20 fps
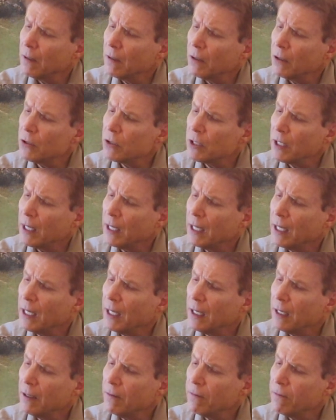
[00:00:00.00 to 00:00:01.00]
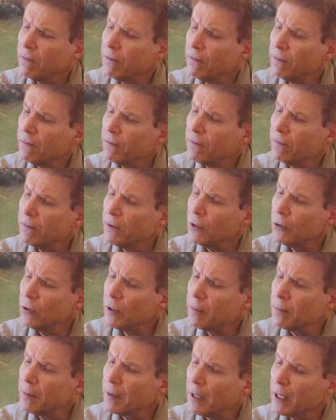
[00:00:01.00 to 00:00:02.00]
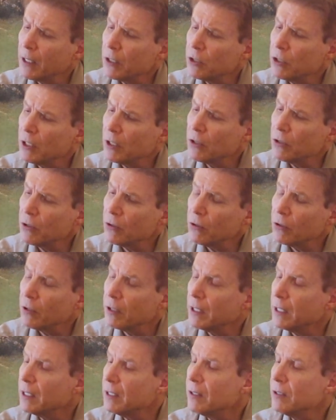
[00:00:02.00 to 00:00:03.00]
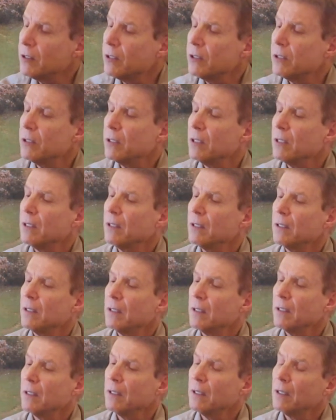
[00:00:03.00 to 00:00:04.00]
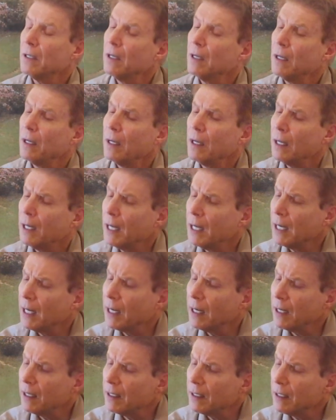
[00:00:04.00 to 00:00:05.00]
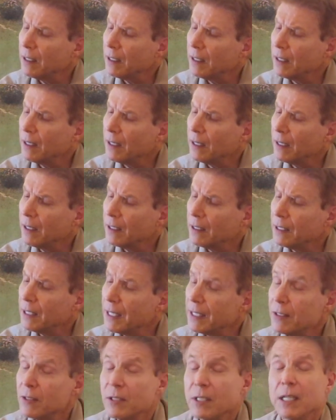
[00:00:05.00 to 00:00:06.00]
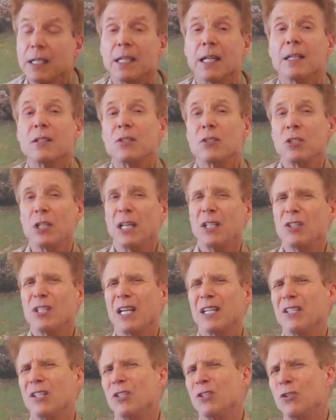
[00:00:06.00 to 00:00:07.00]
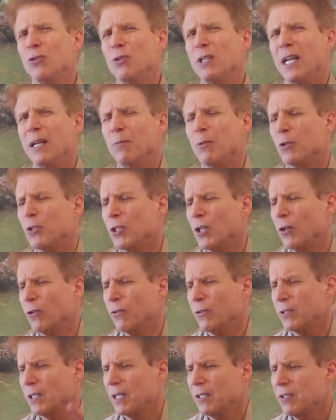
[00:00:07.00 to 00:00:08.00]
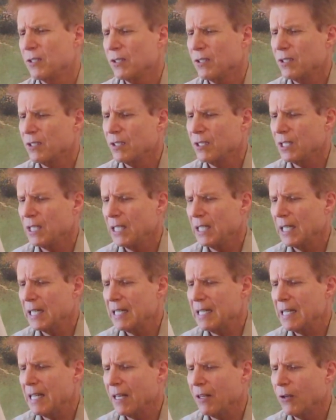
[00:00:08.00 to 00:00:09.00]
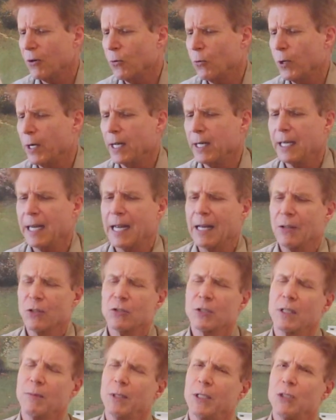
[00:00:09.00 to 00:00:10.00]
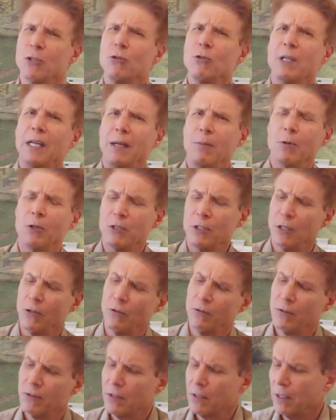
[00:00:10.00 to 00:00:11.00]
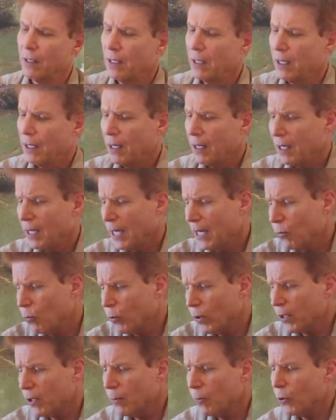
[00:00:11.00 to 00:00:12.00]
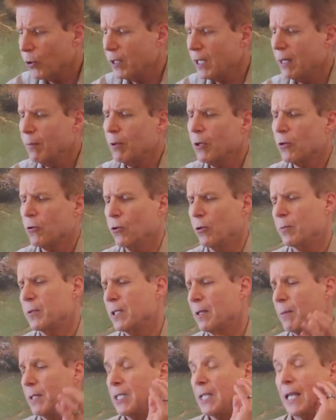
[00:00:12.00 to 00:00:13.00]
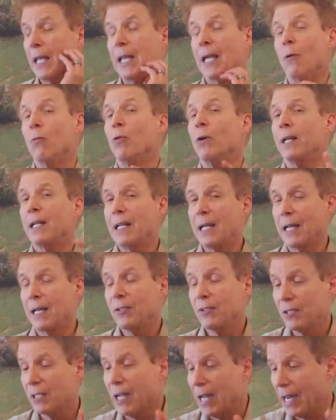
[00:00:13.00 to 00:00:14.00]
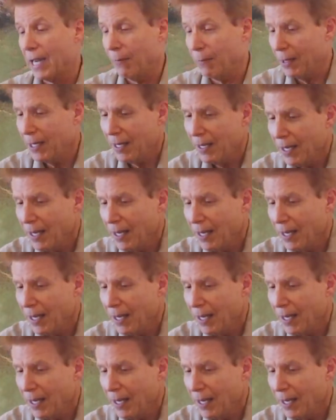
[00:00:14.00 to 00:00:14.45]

There's a few appoggiaturas, and let's see, let's change that to 2 neighbor tones. I see another one. Yeah, there's going to be 2 neighbor tones, and one or more neighbor groups. Let me say that one last time.